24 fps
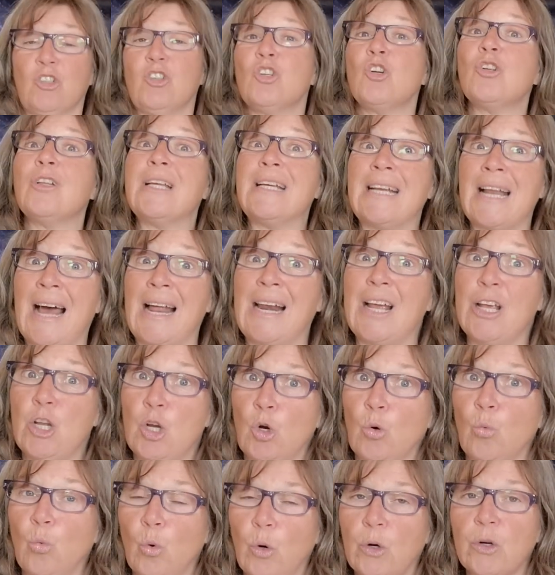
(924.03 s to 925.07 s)
You're certainly not
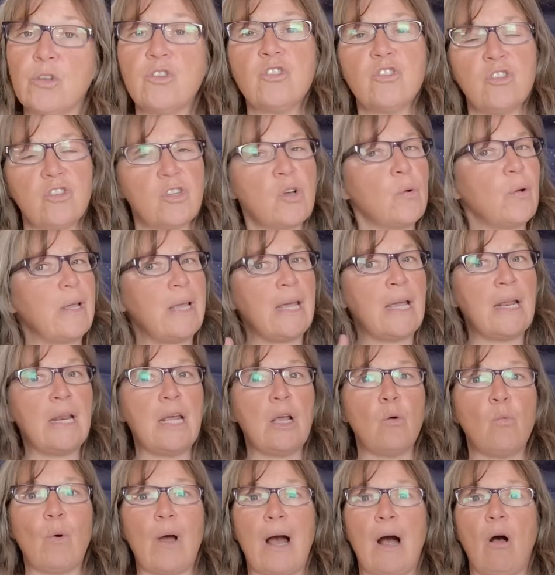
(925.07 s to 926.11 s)
at your worst. So
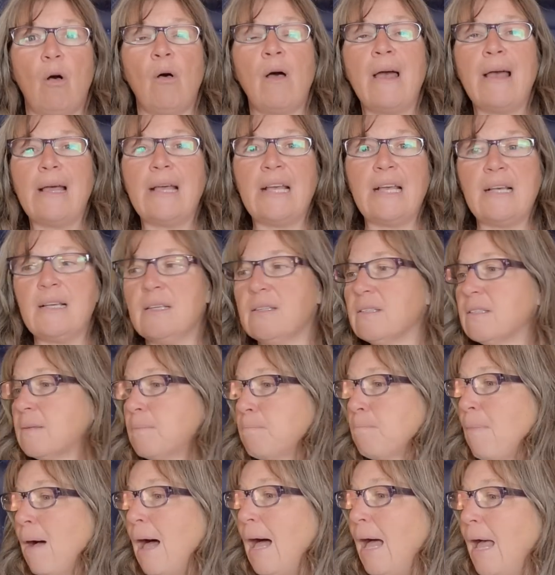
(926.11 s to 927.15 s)
eating well
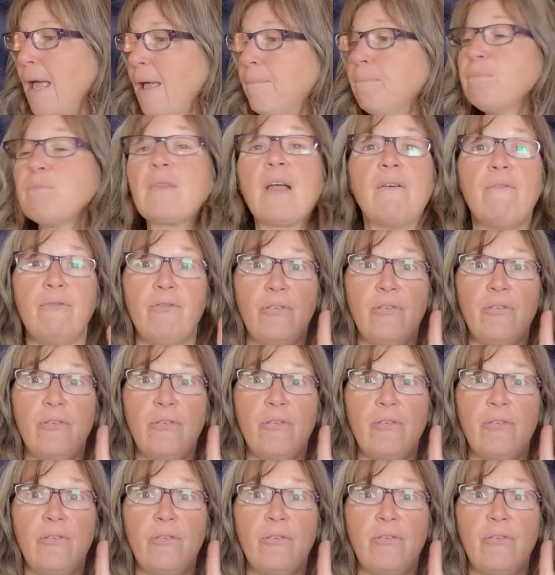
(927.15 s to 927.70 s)
is my